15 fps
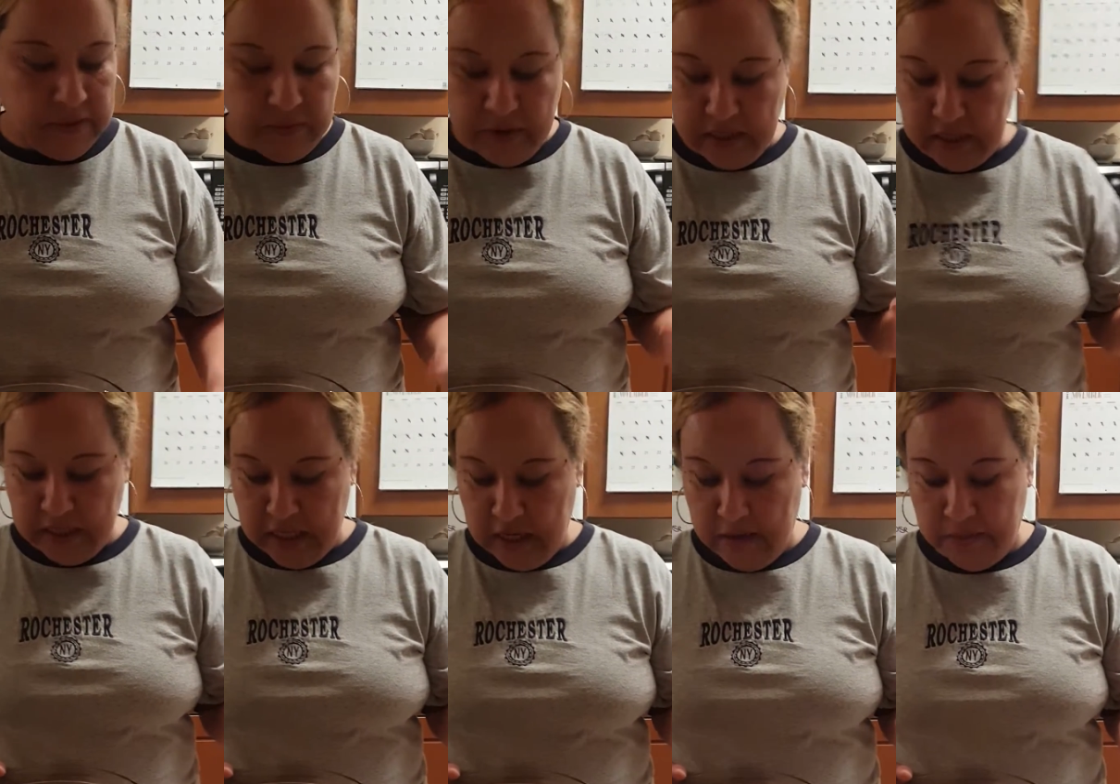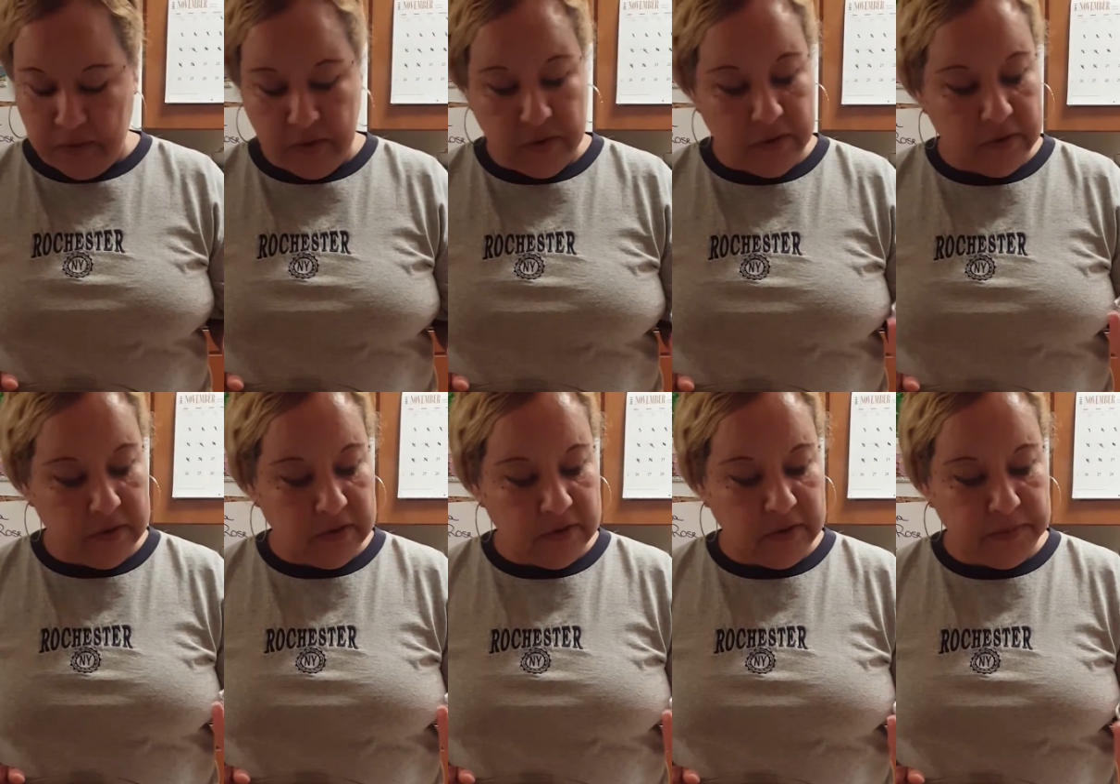the 1
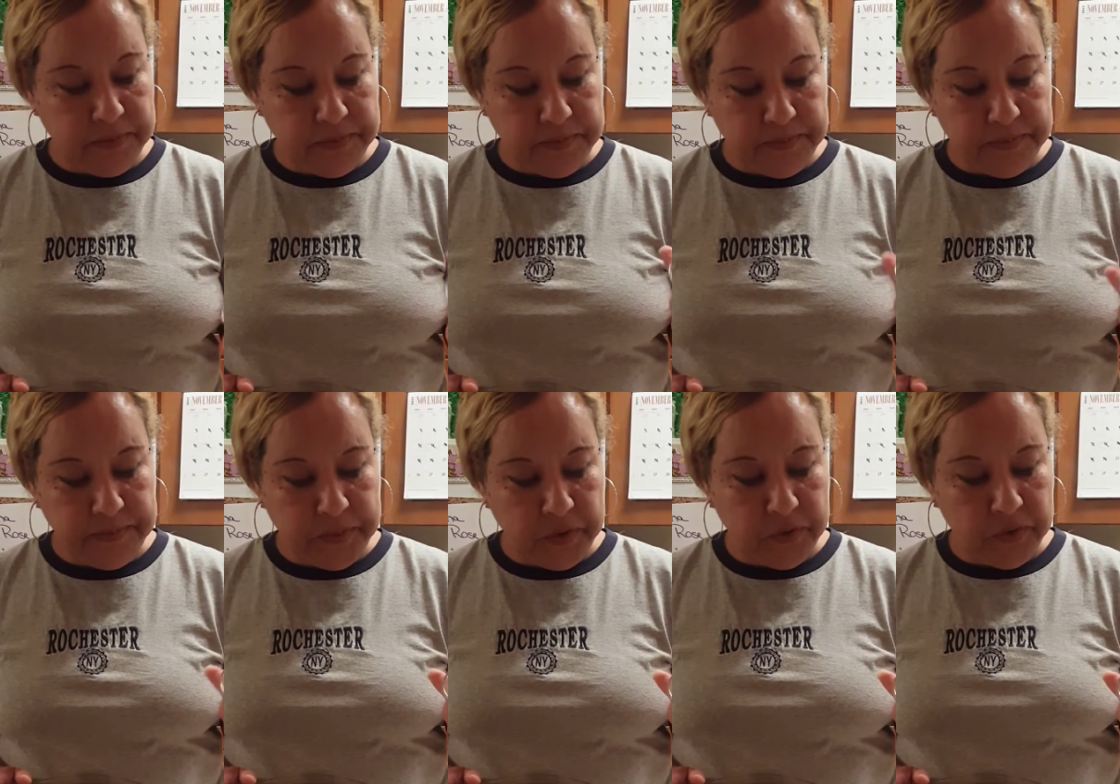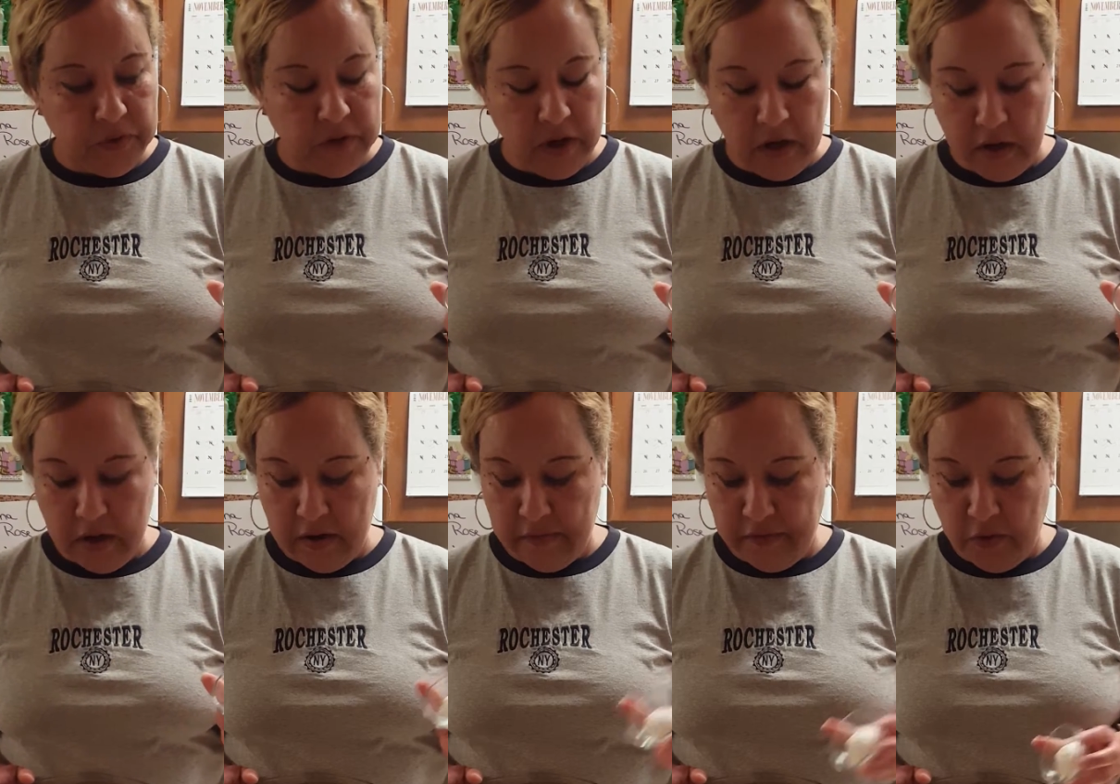tablespoon
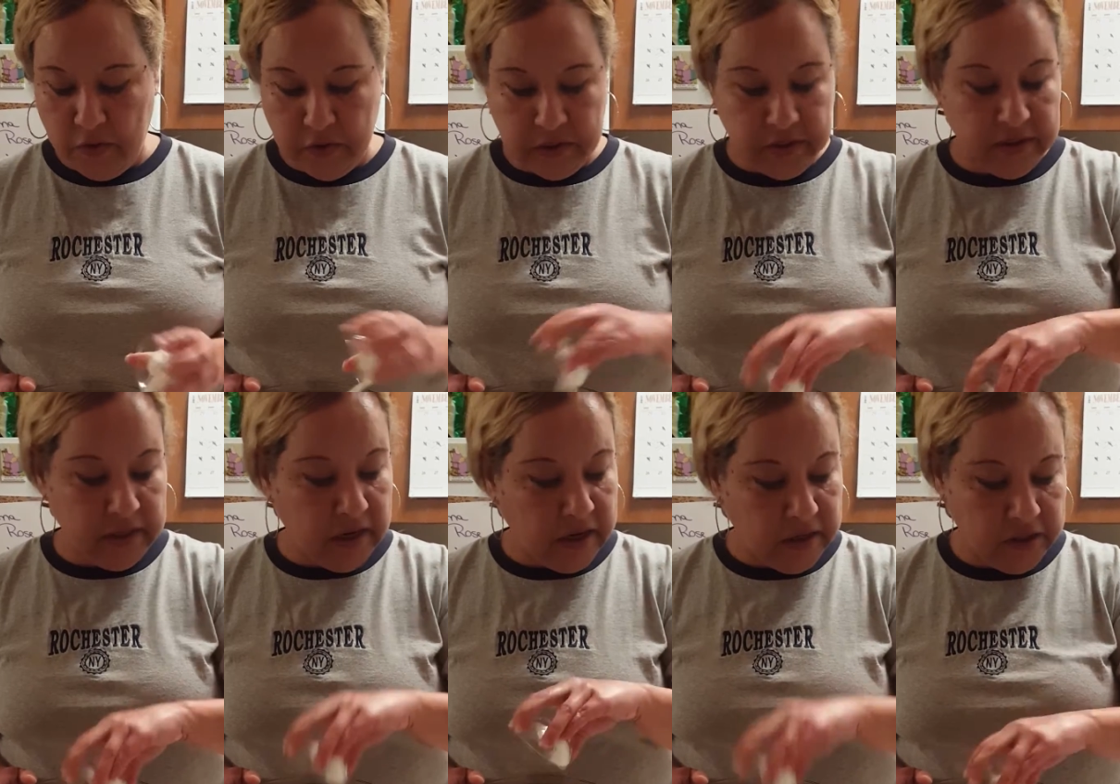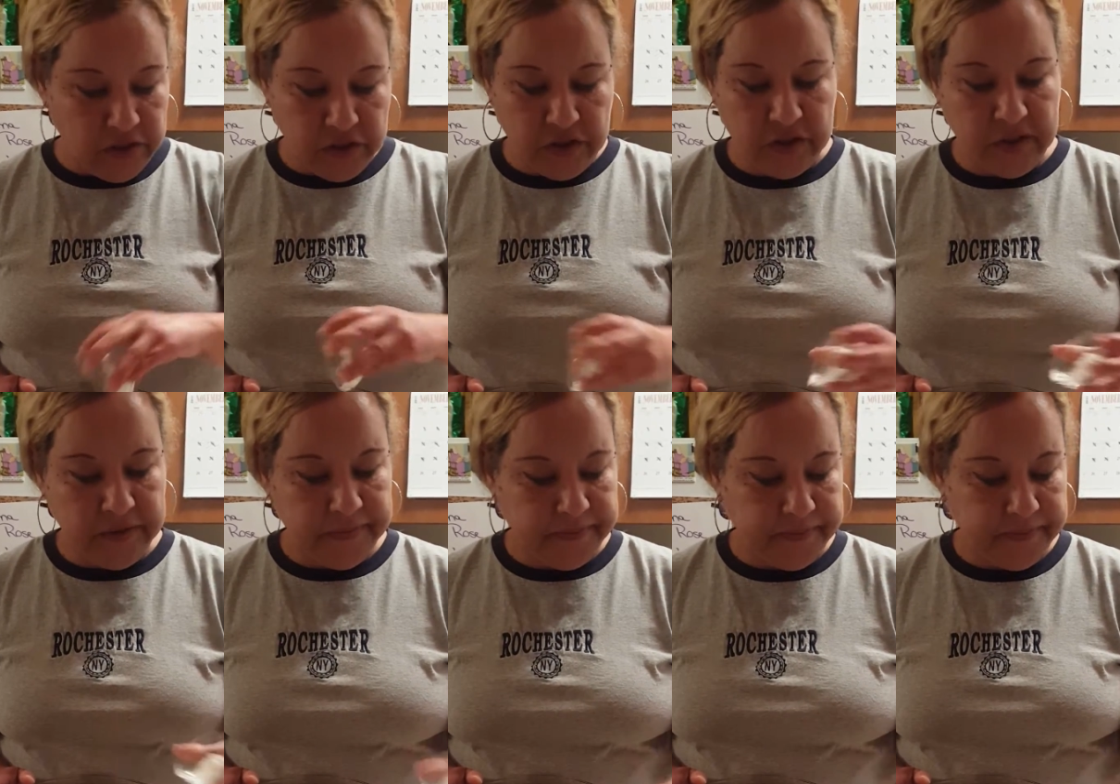of cornstarch.